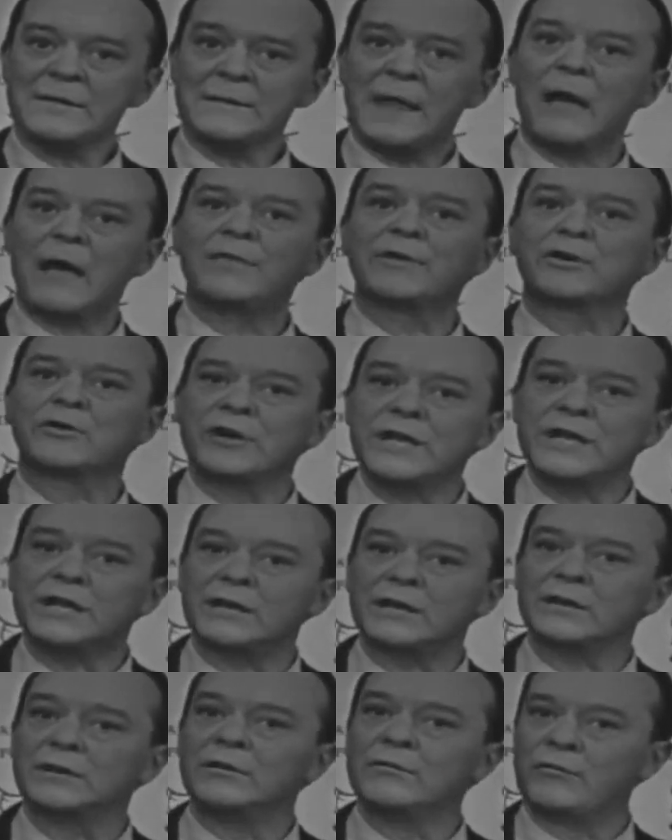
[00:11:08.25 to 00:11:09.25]
Now, the Greek
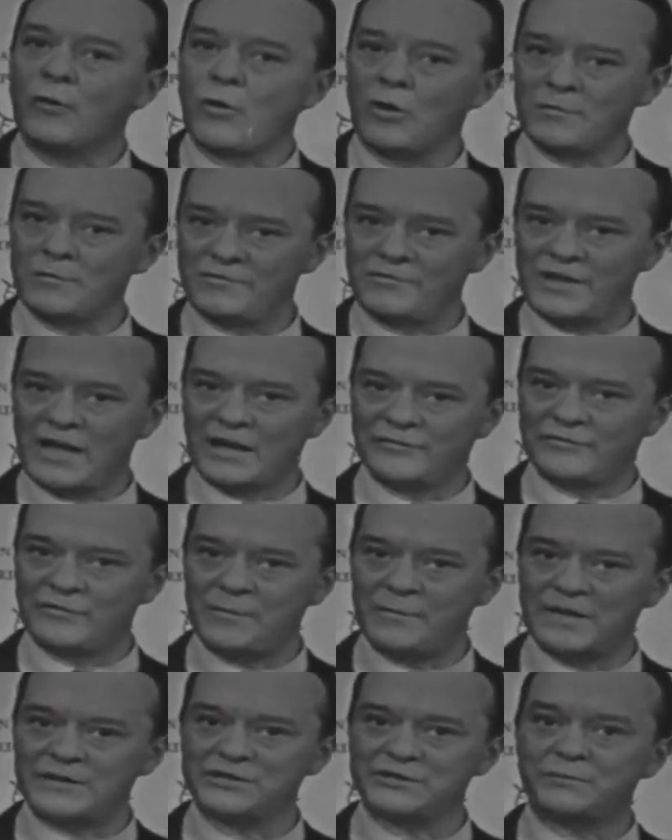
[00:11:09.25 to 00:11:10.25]
form of the
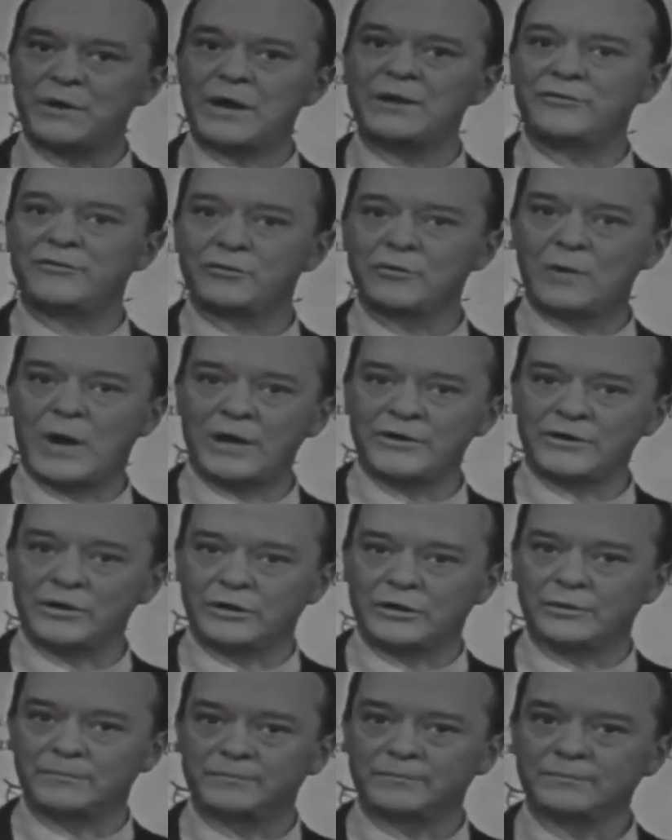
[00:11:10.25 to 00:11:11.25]
alphabet spread throughout
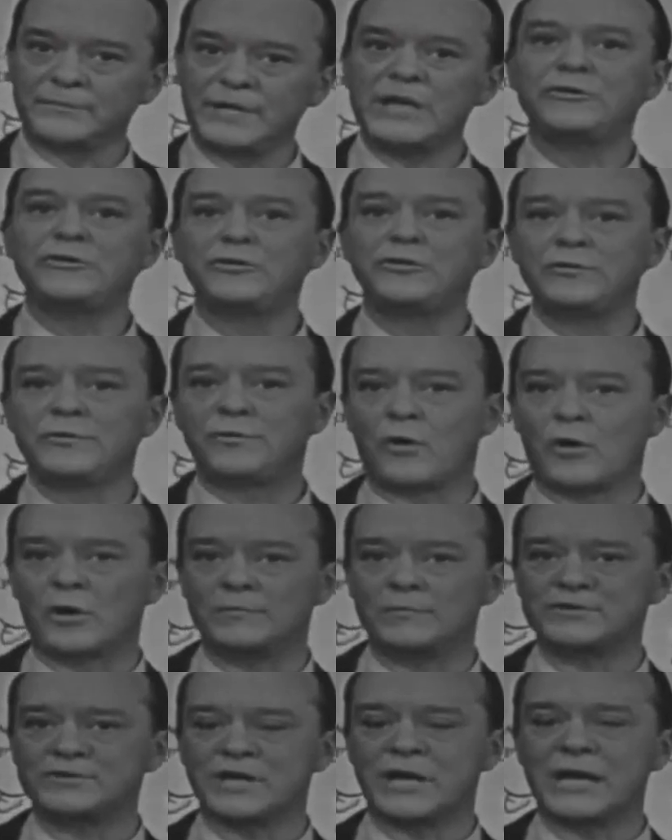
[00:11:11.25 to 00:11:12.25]
Europe in two
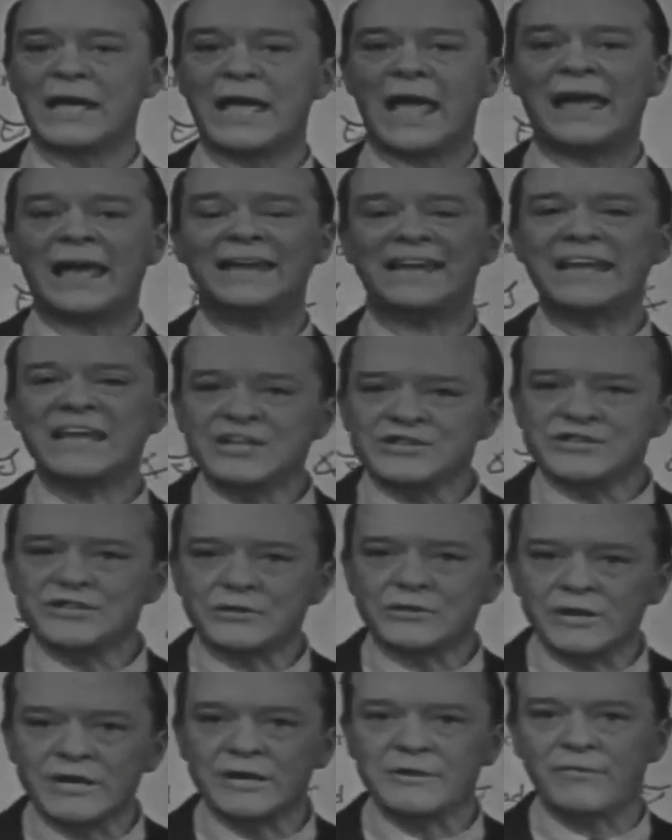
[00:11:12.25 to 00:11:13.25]
forms, an East
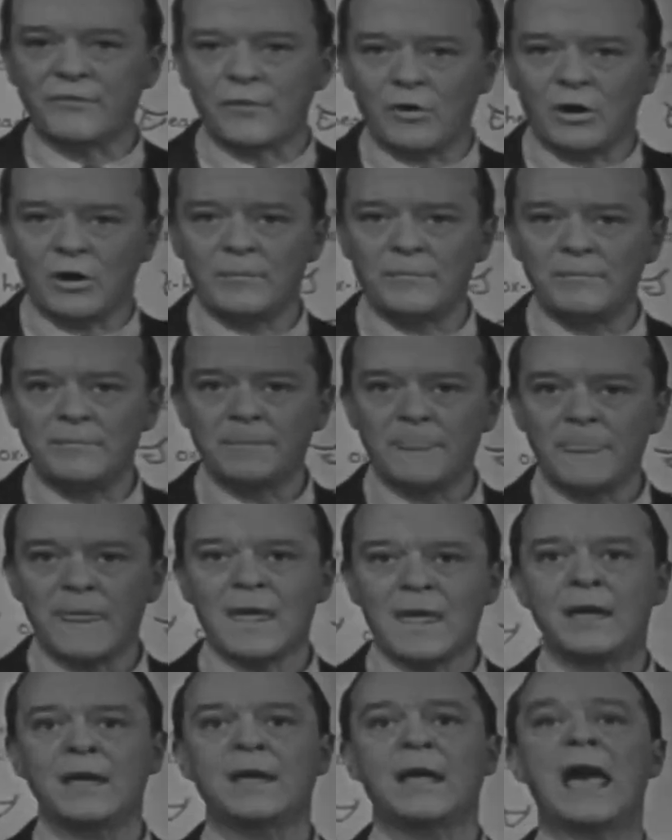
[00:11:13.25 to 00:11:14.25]
Greek form
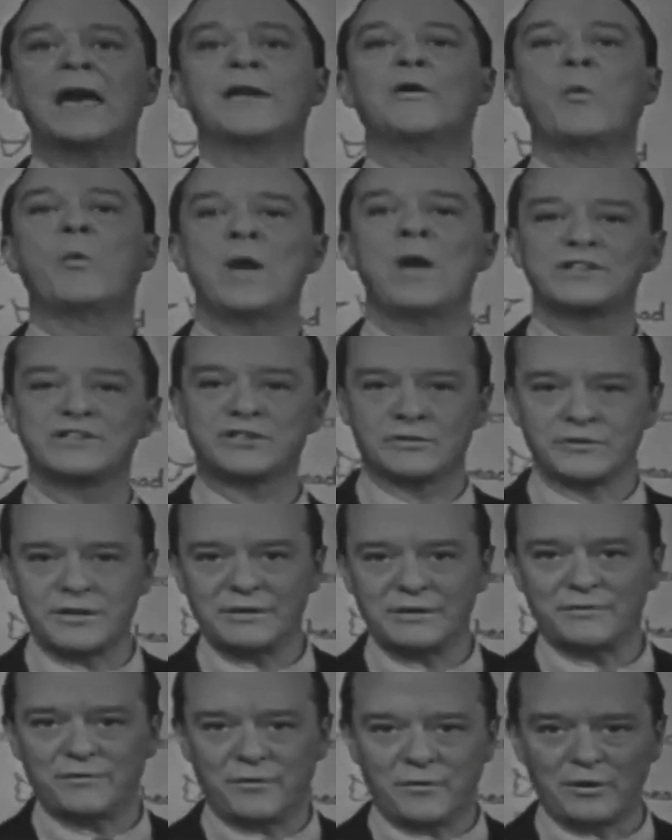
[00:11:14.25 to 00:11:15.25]
and a West
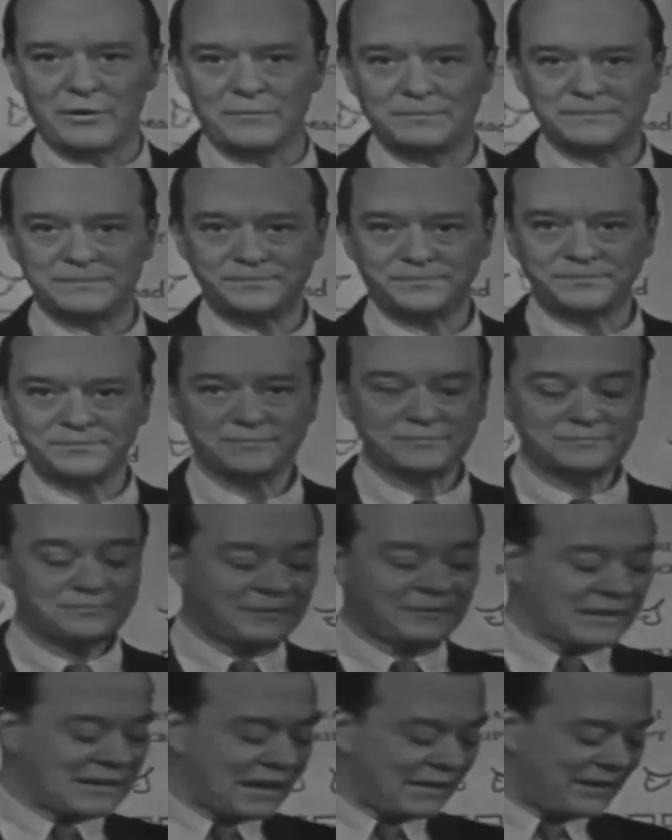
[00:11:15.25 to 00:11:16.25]
Greek form.
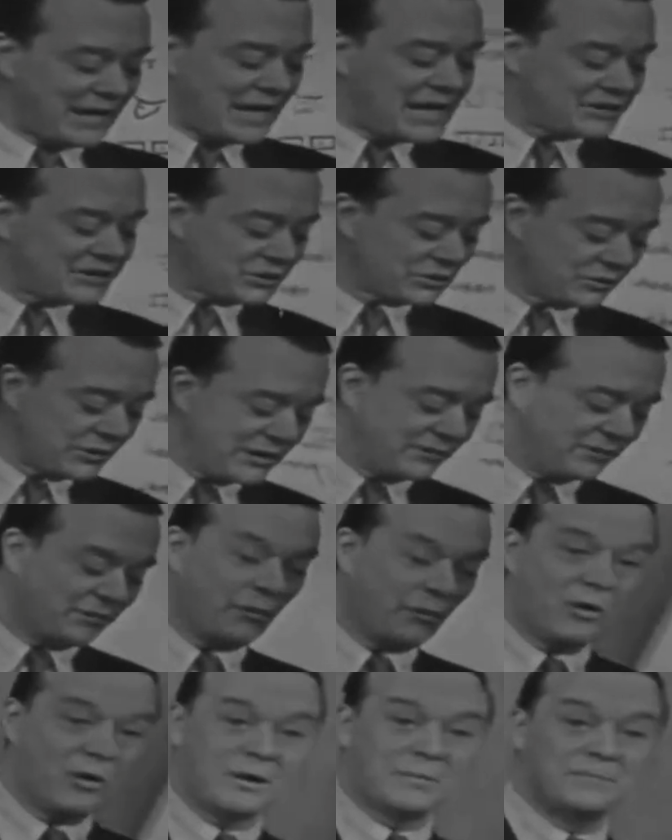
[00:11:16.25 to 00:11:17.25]
Now, the East Greek
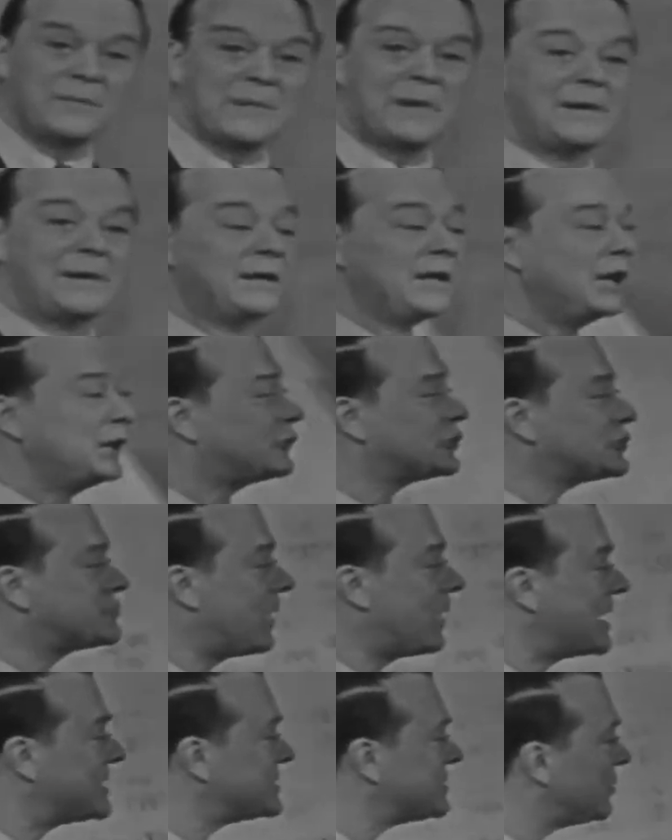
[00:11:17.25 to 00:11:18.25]
form is
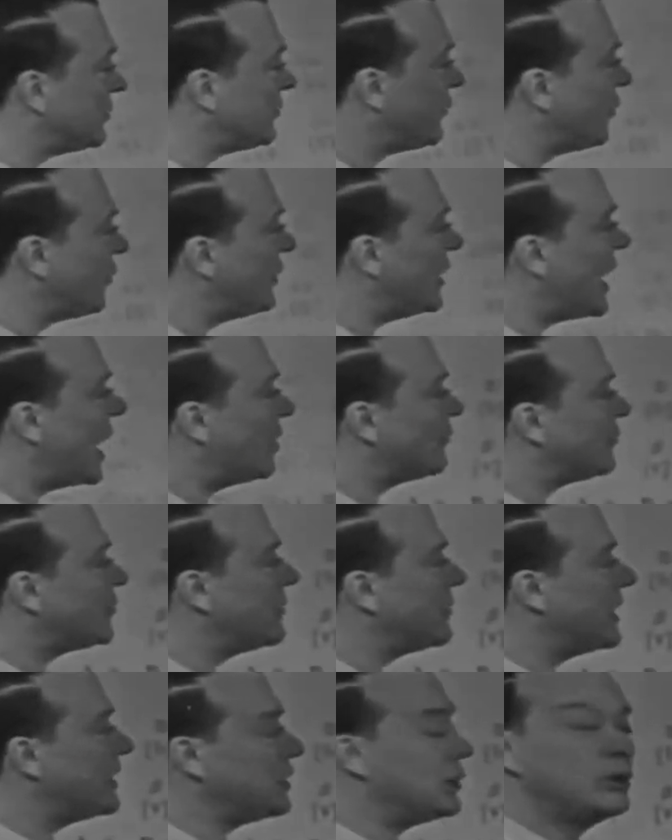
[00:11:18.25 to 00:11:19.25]
responsible for the
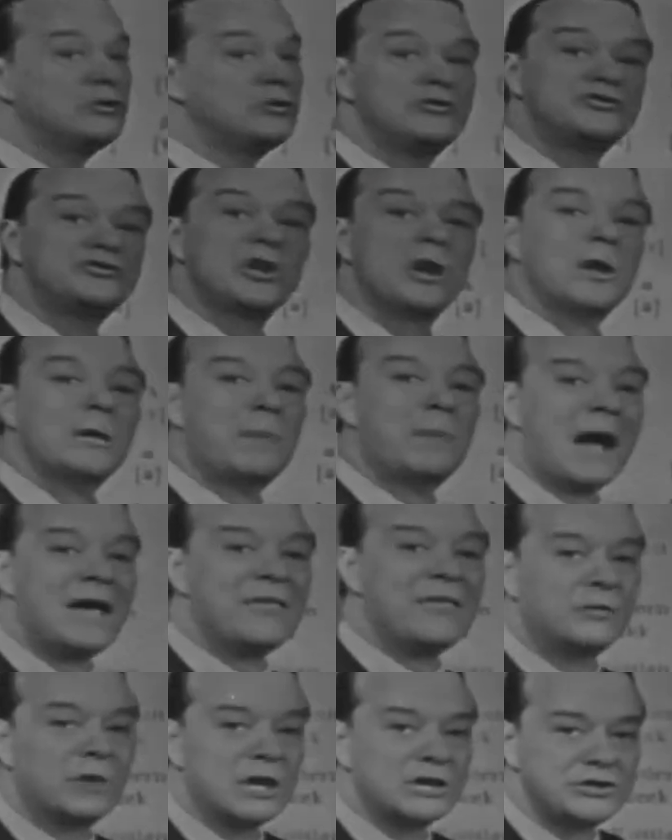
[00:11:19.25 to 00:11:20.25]
alphabet used by
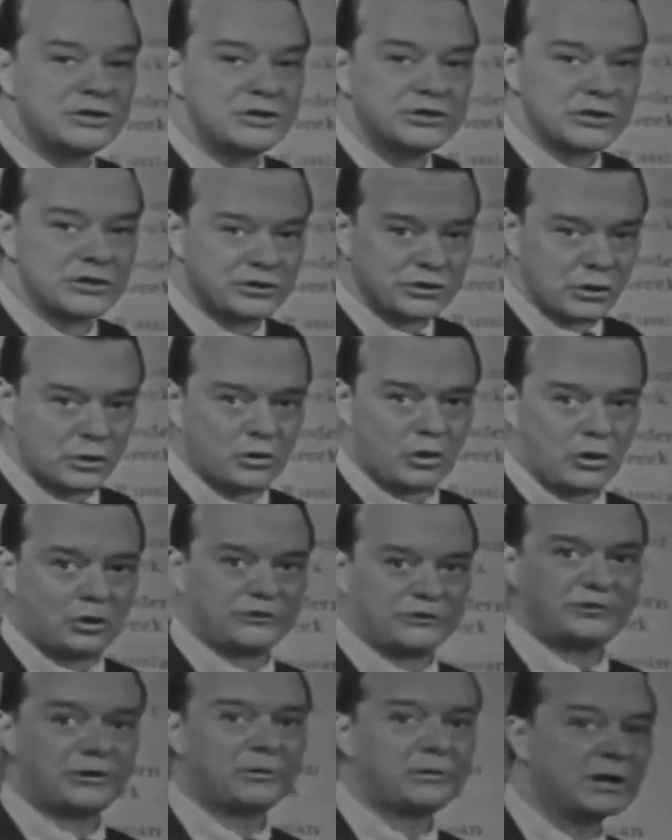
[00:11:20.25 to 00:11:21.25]
the Russians, the
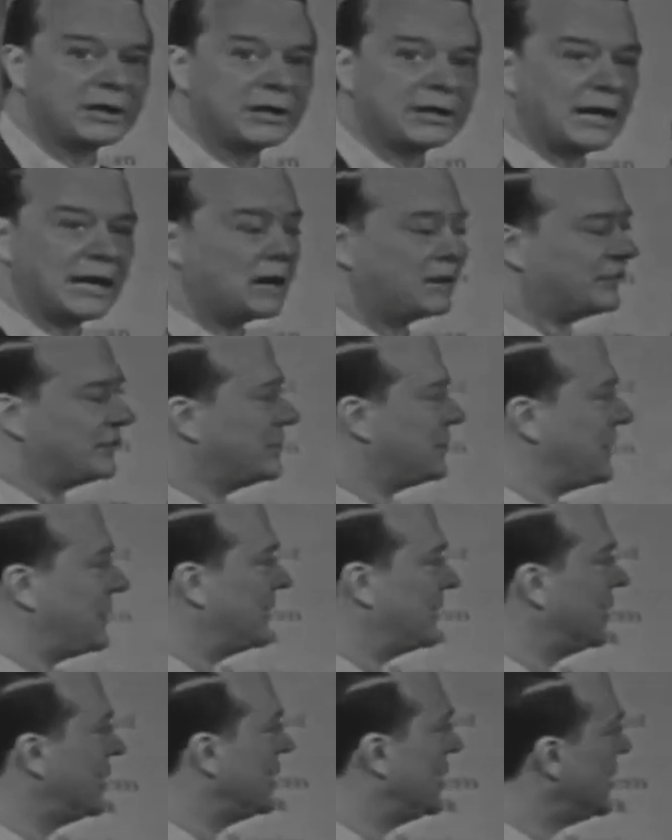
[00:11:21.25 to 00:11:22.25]
so-called Cyrillic
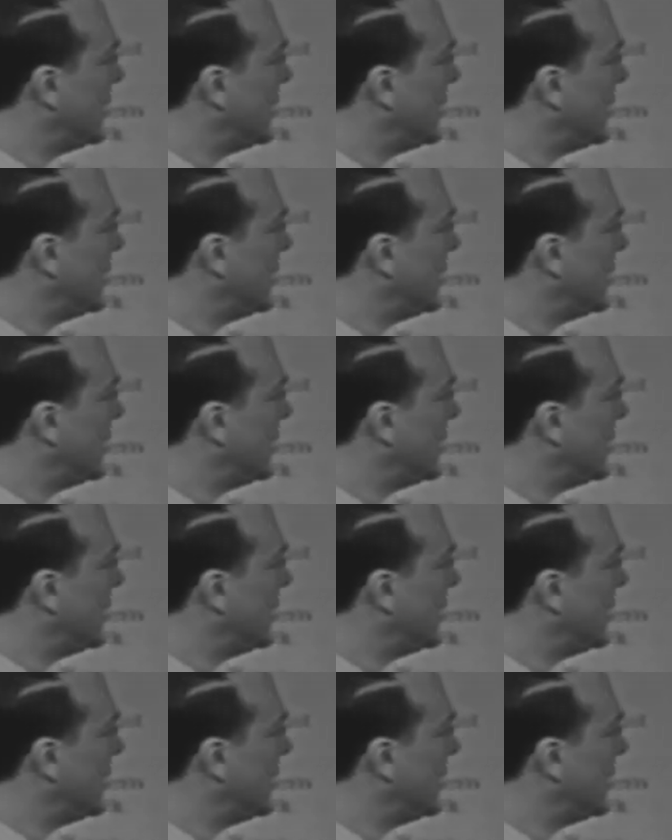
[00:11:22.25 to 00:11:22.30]
alphabet.